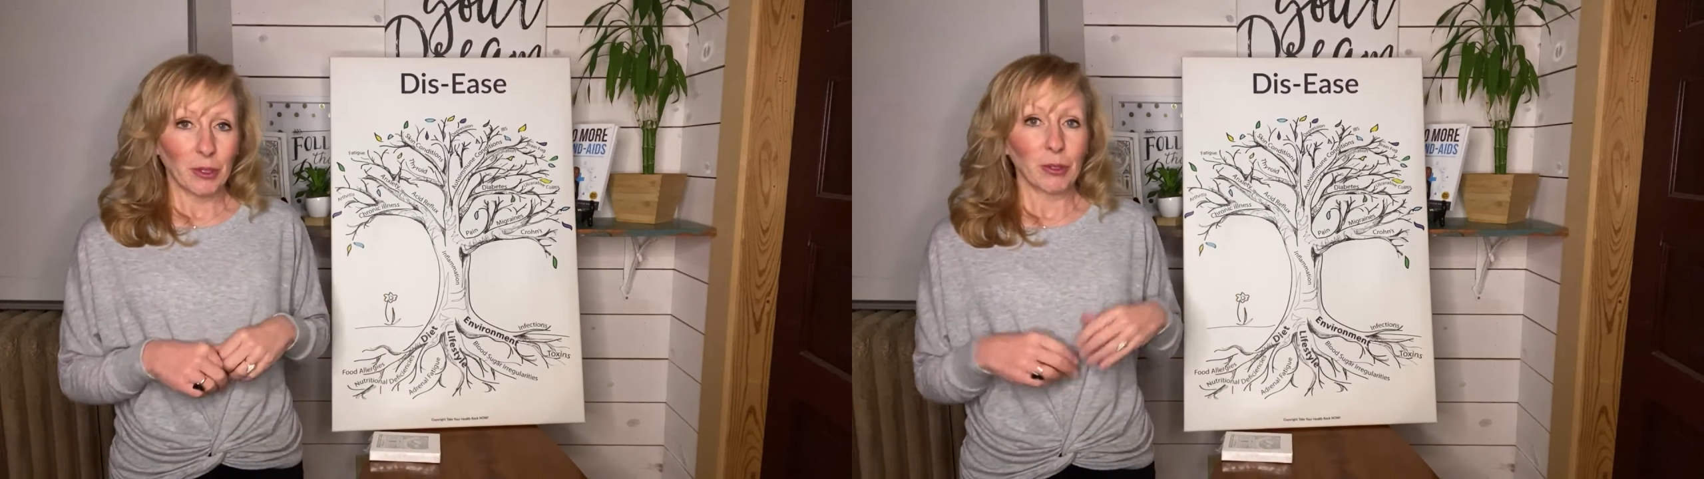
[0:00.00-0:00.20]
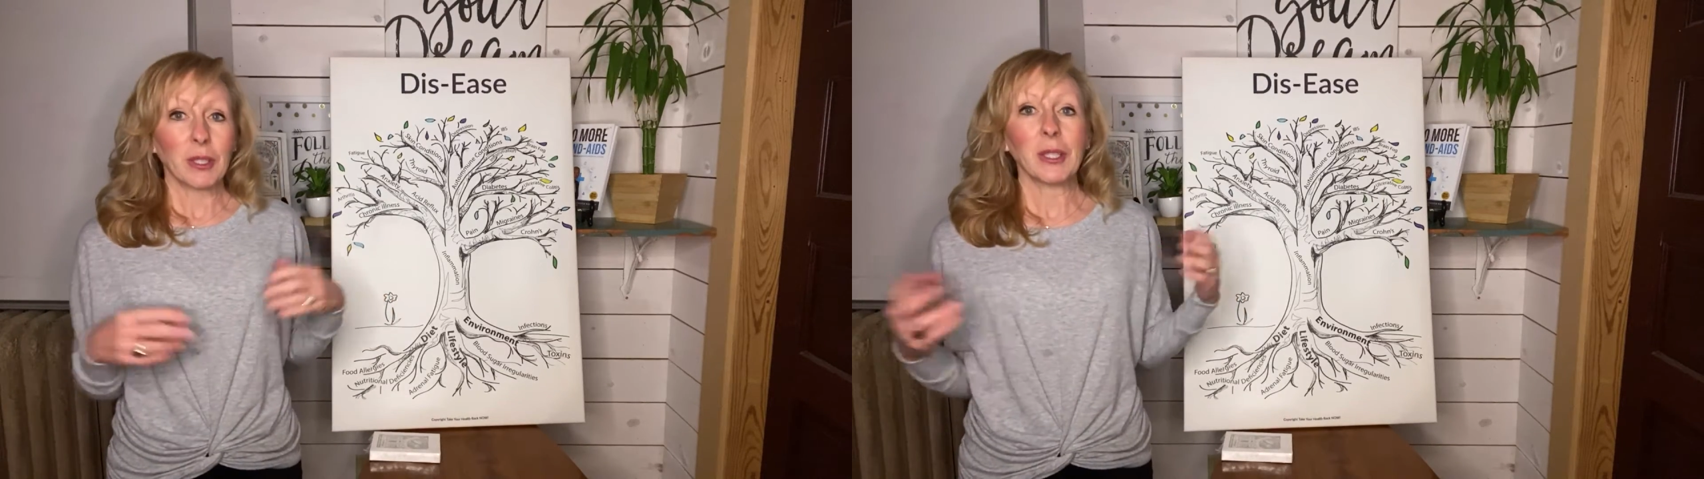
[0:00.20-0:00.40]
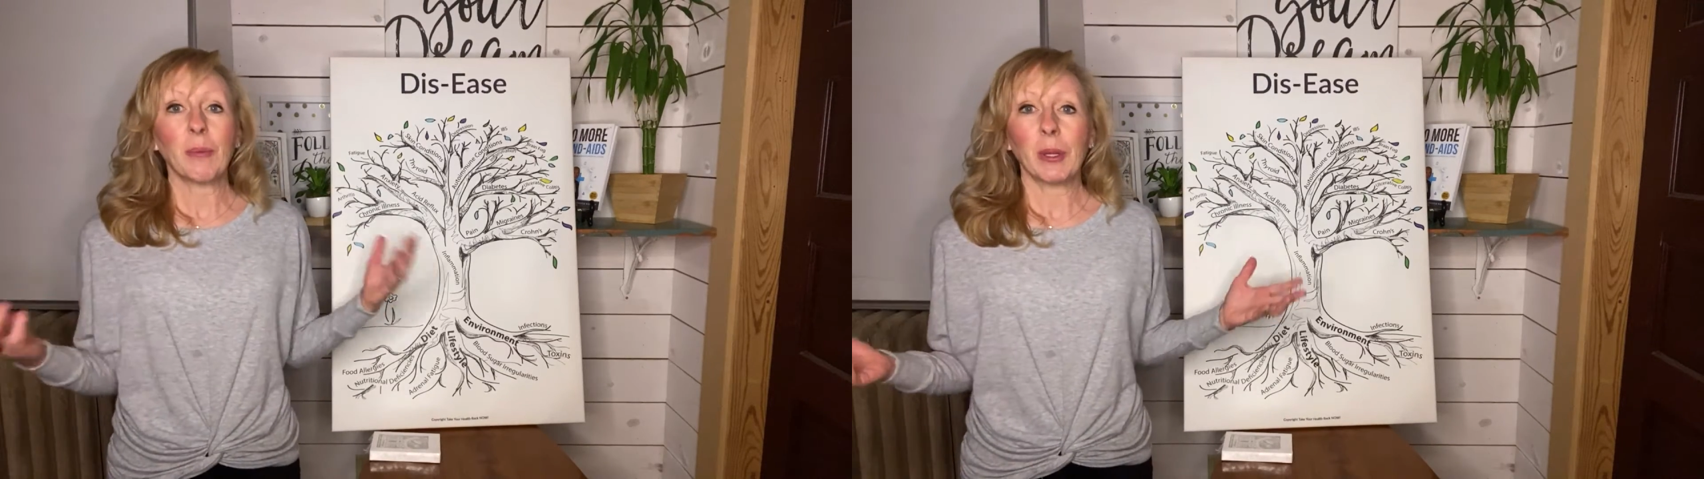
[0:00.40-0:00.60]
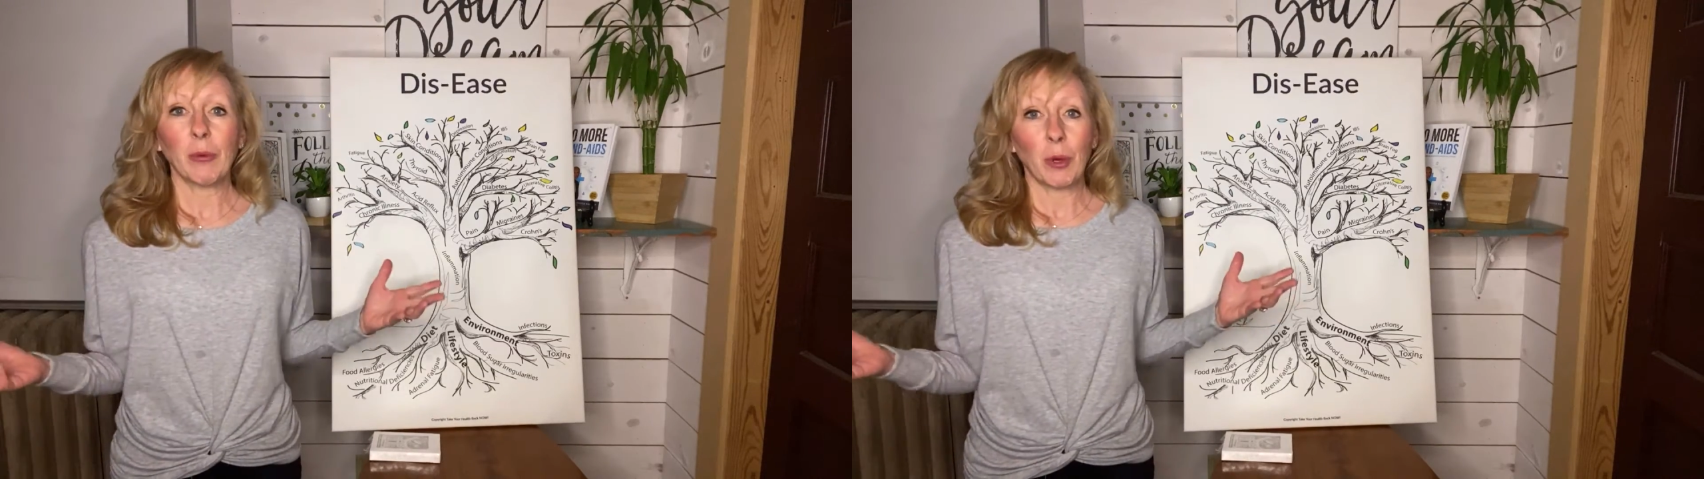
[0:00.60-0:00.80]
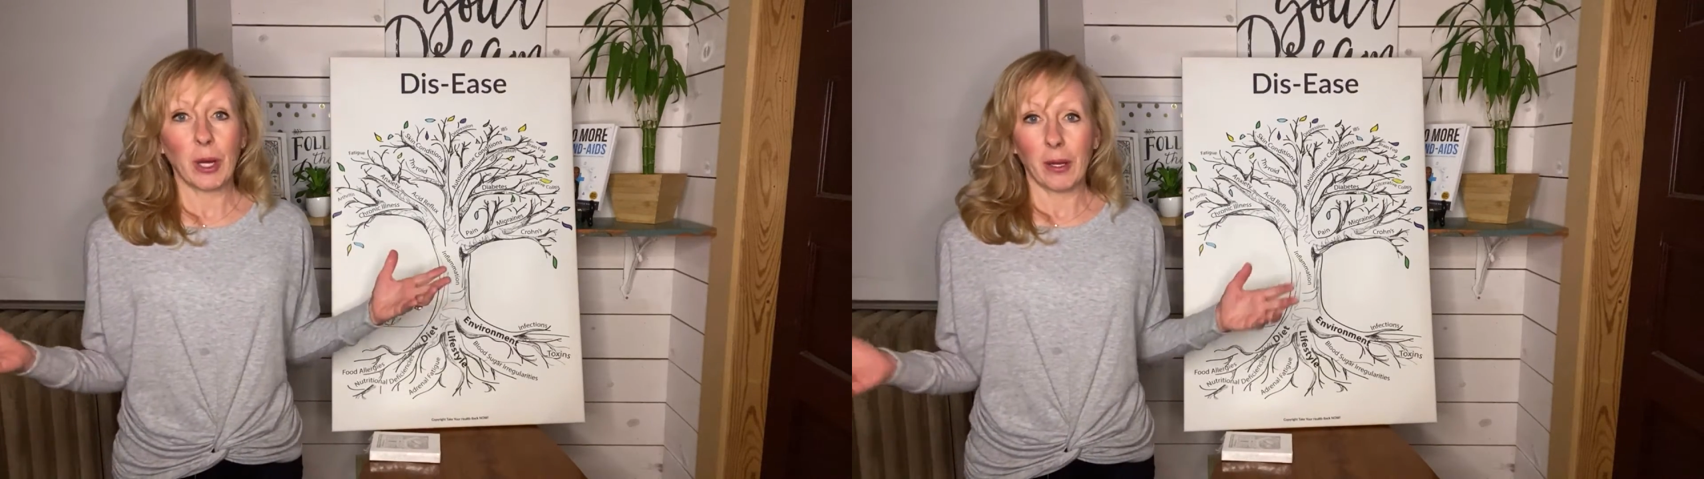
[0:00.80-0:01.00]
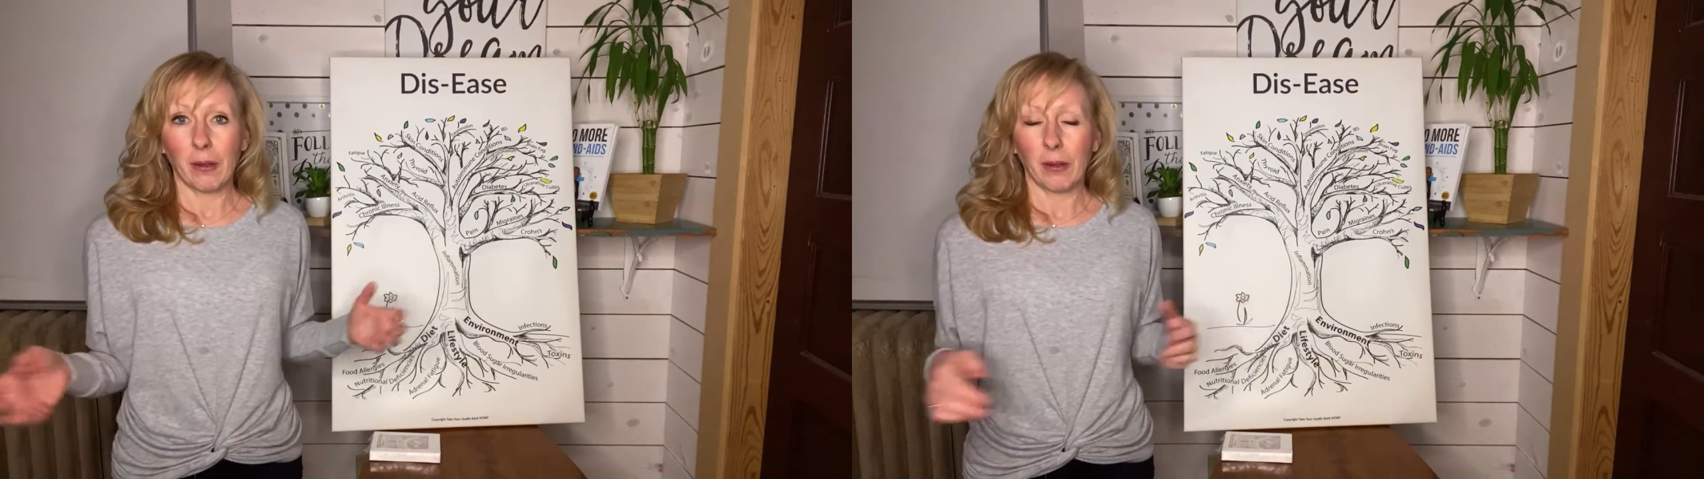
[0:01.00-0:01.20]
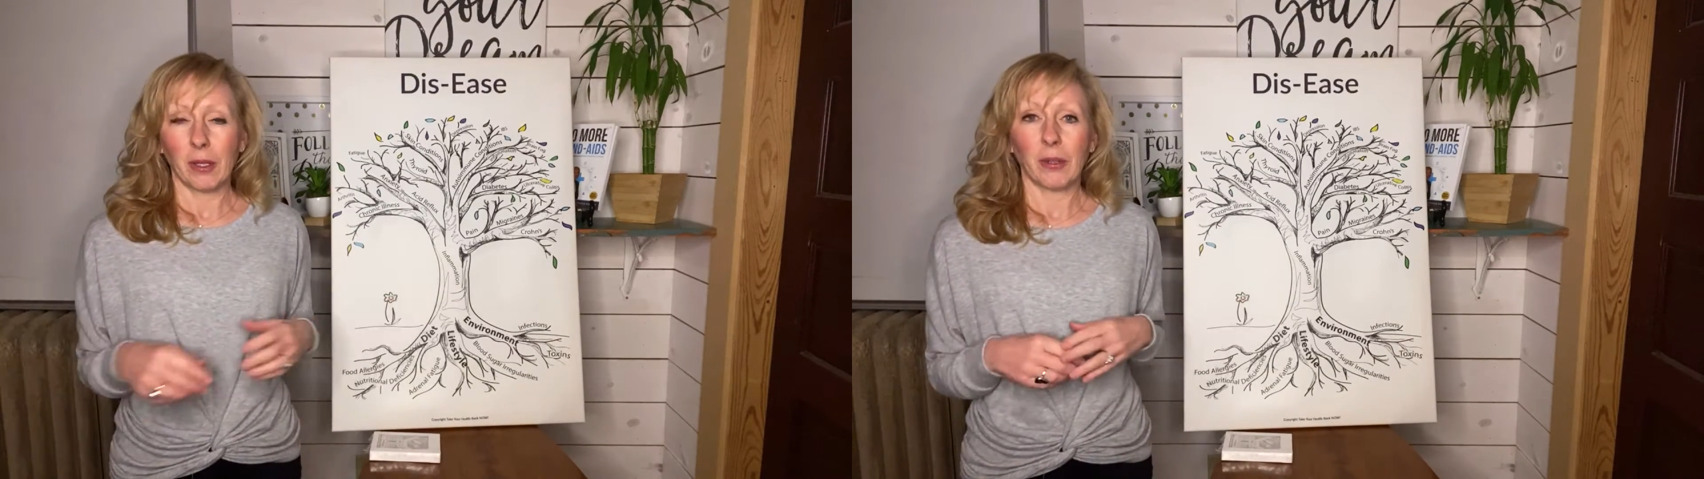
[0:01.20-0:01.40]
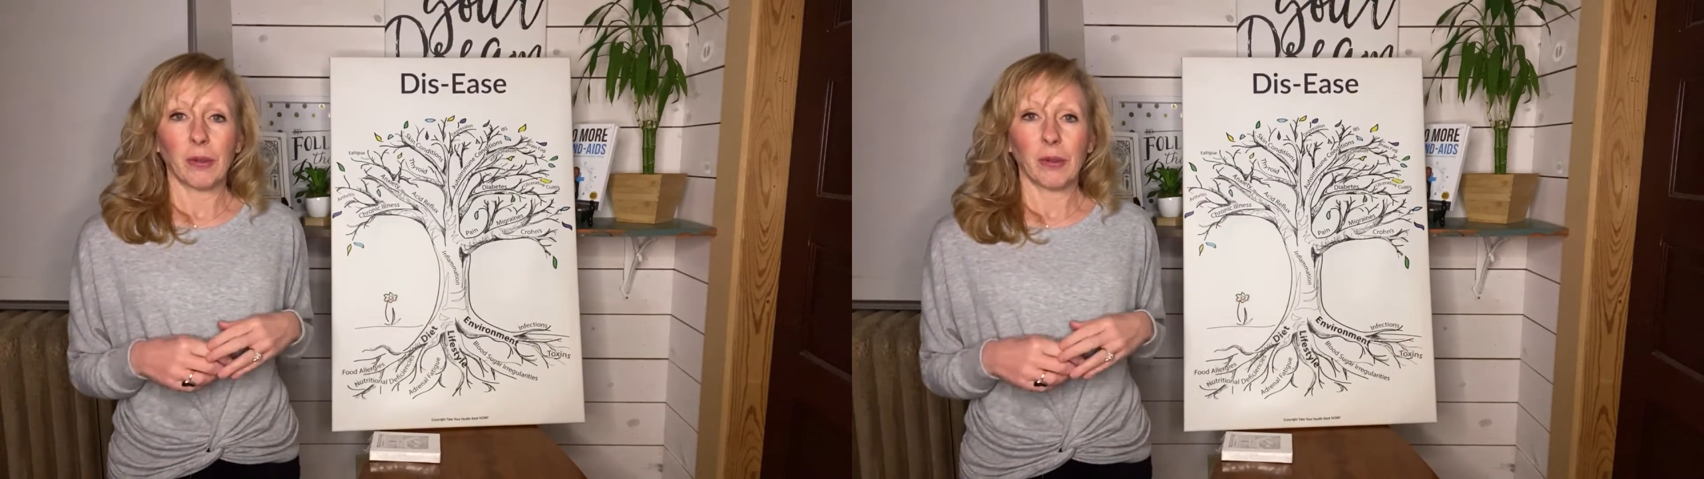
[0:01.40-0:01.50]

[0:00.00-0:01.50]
you're sleeping well,